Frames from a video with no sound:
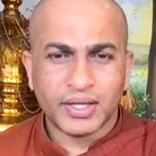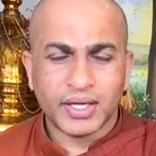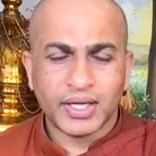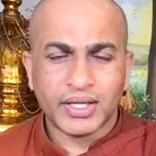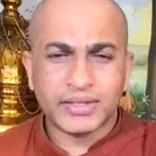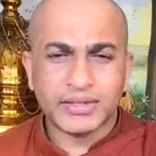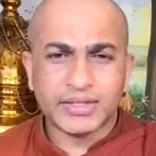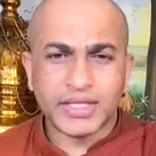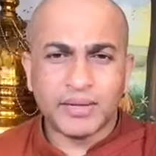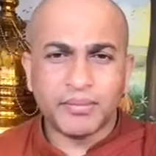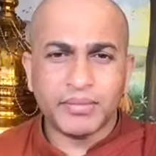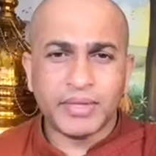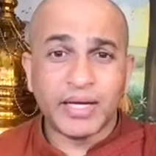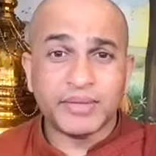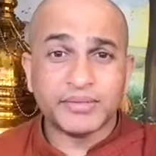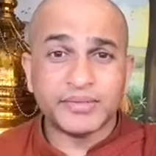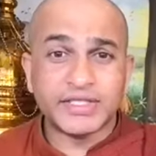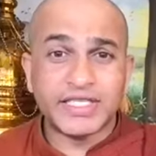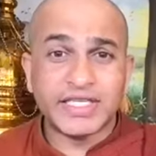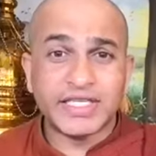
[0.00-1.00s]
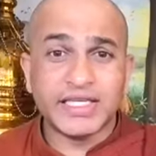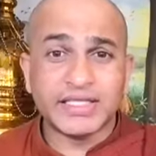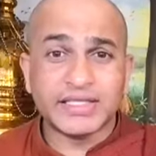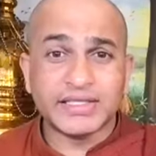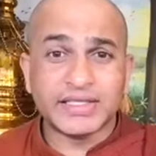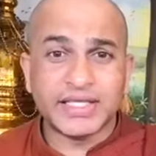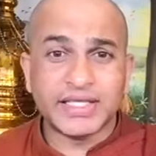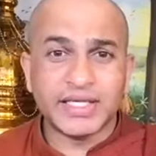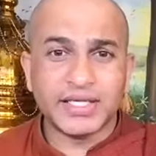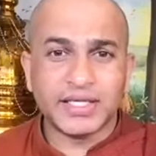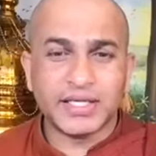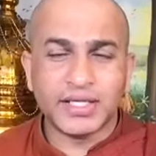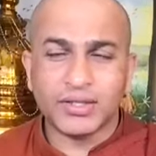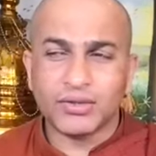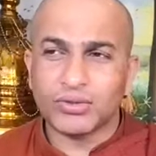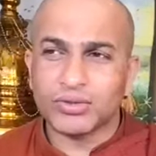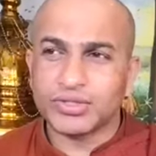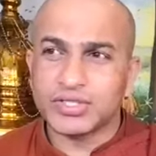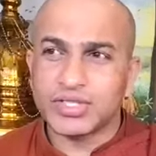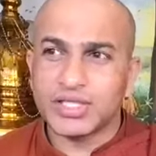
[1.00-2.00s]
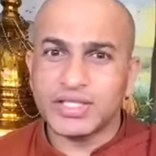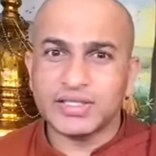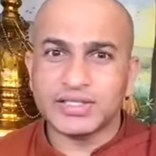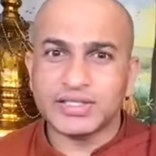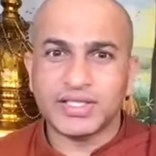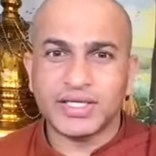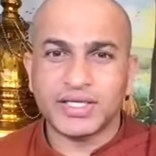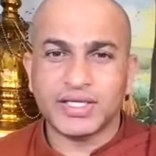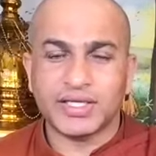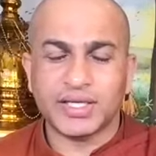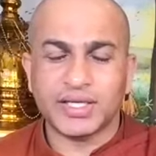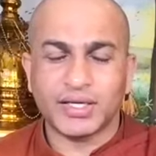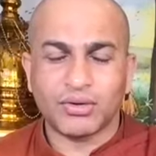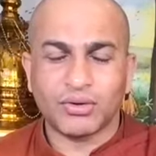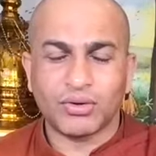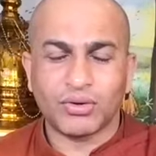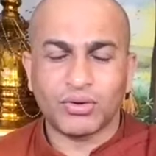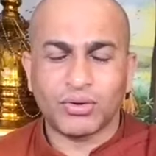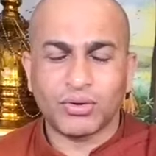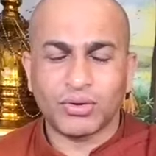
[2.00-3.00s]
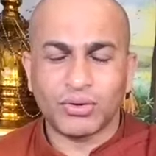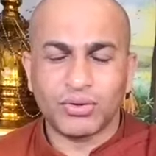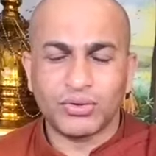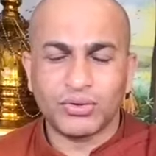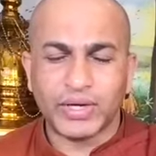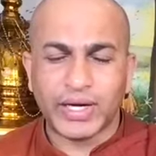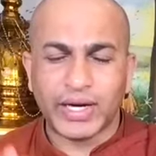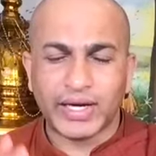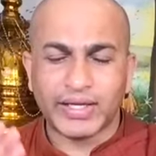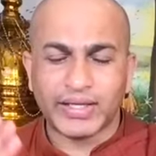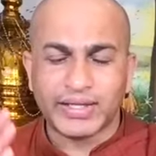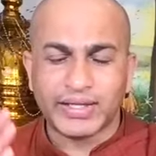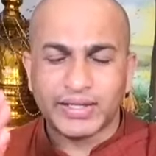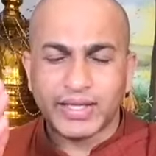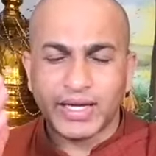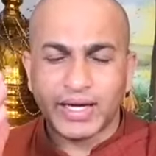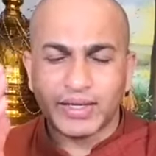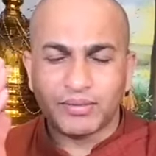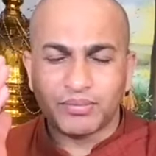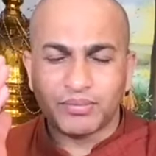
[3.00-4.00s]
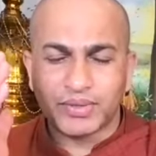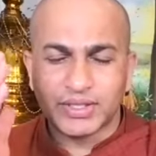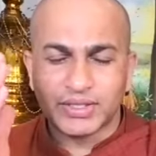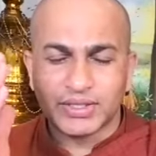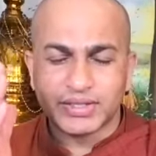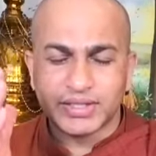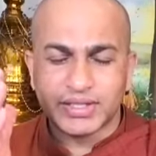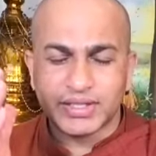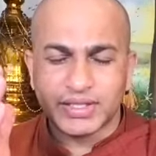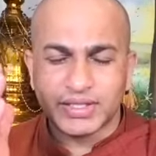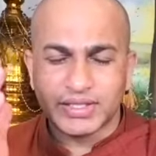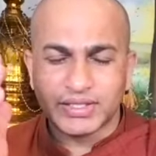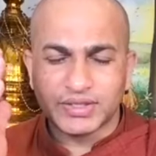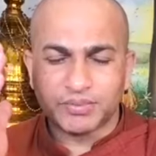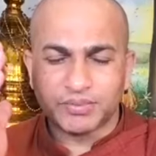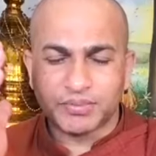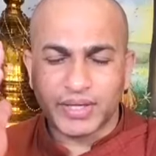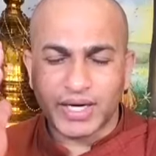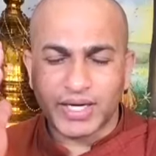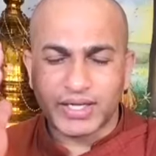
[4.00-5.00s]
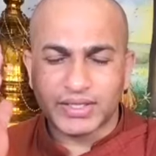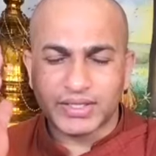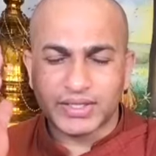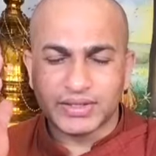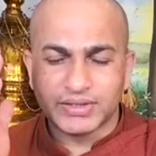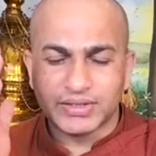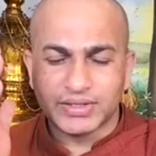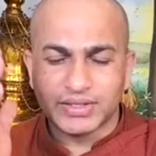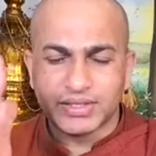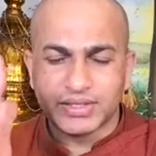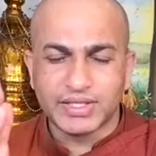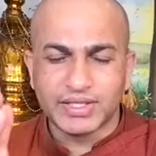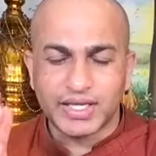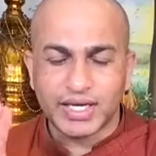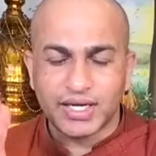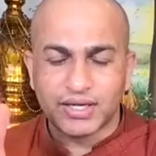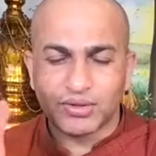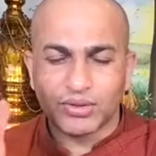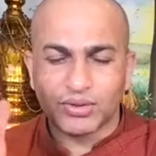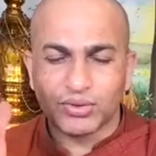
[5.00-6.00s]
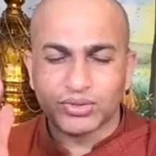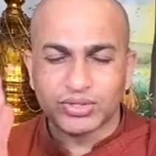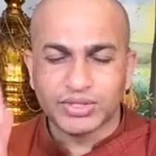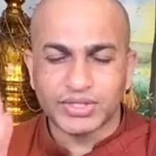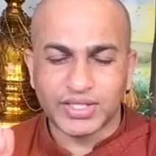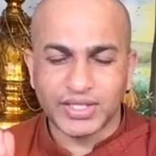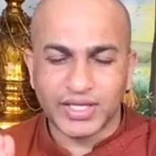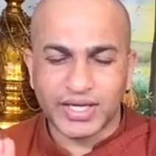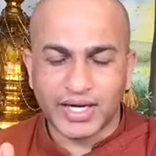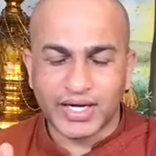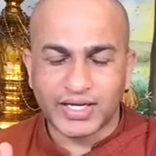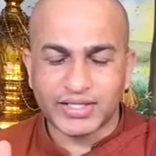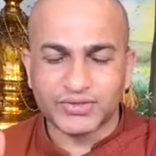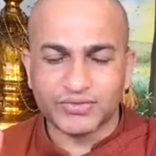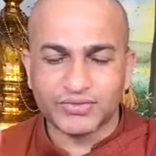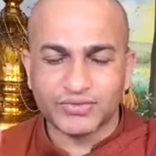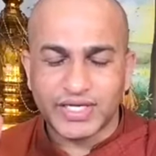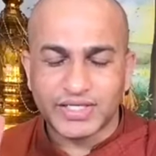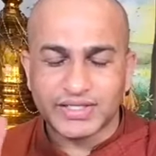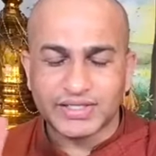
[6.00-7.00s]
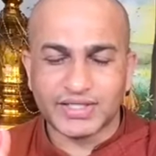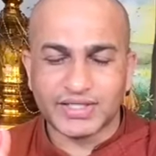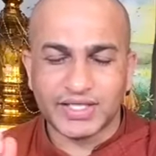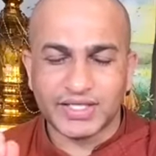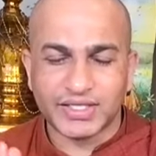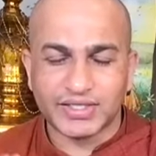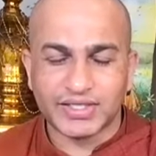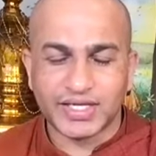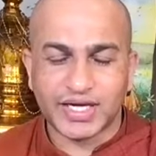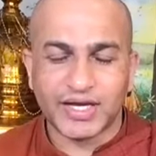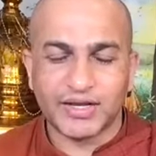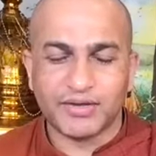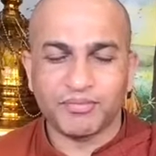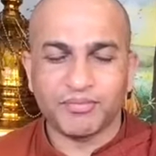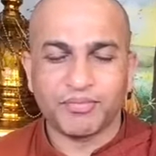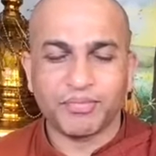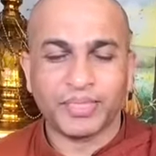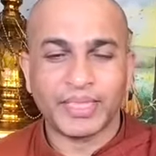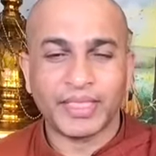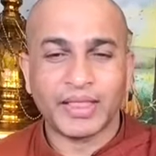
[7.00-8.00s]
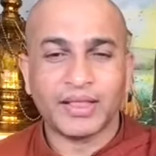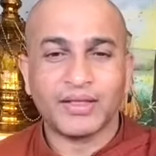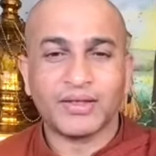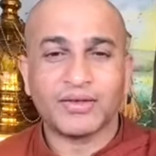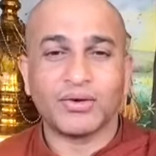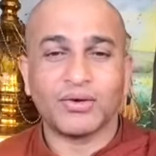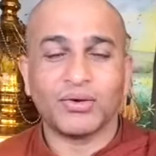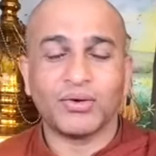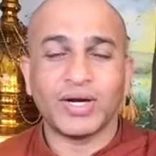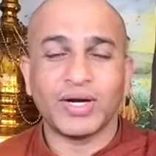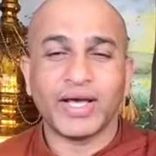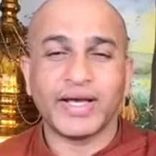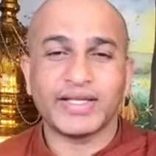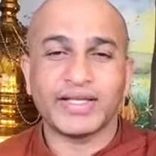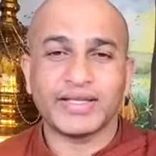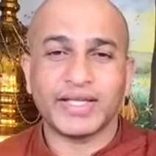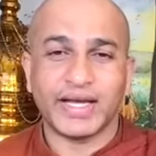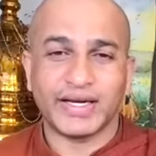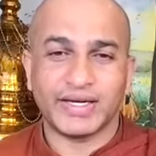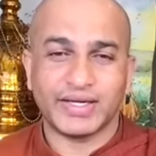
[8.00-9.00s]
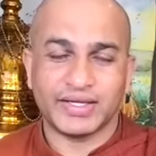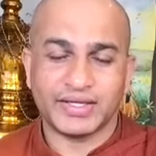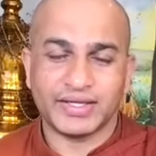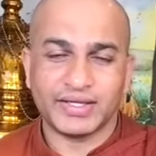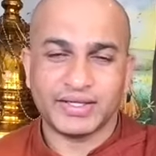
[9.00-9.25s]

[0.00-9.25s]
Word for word: and sometimes he's thinking or she's thinking oh look at that person he's practicing sitting and closing eyes wasting time so like that